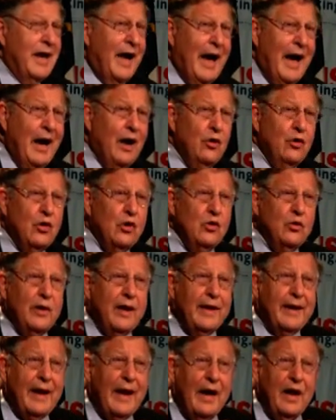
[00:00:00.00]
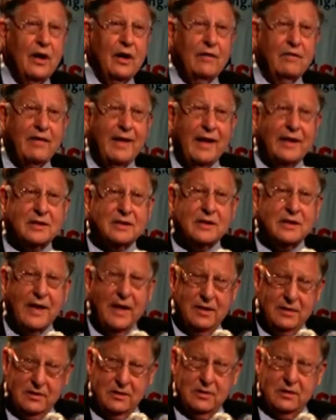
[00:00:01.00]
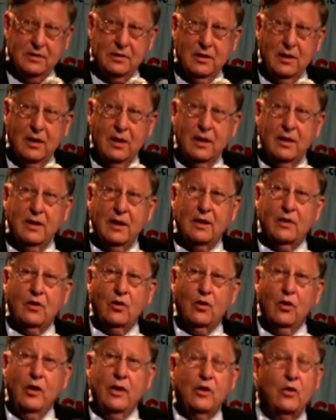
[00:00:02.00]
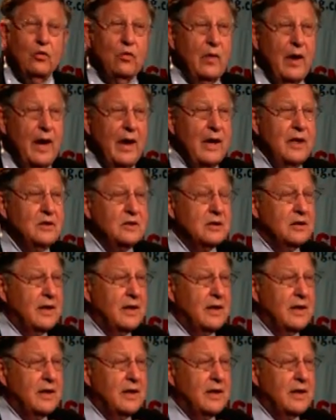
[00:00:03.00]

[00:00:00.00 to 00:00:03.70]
How do you get out of that sentence that they're going to raise